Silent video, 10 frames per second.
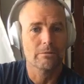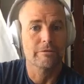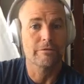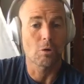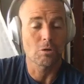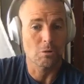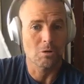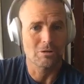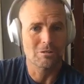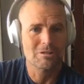for the
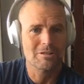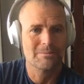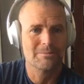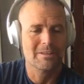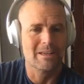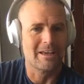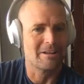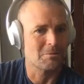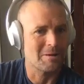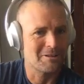world
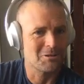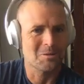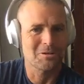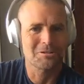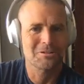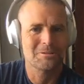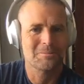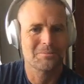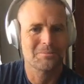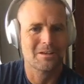and around the world
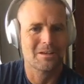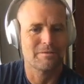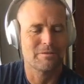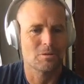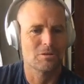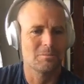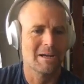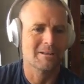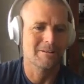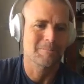and for
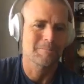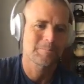humanity.